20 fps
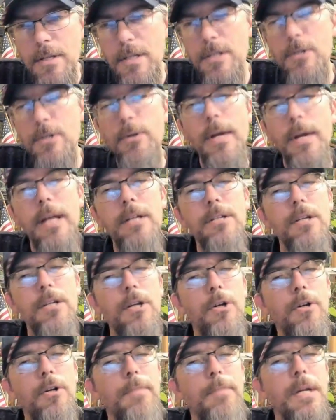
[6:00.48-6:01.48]
it as great as it
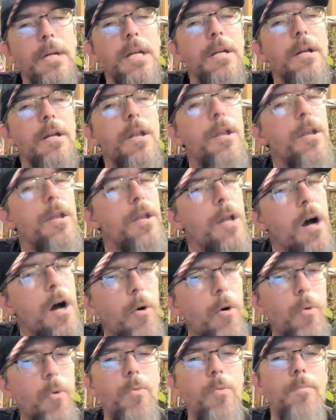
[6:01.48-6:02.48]
could be?
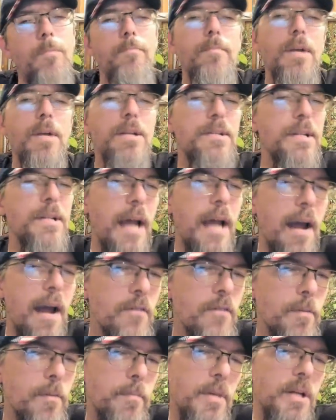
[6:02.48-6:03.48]
No. Has it
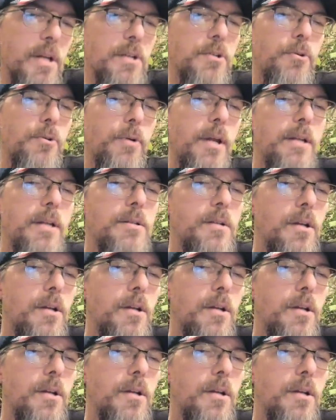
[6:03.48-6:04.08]
ever been as great as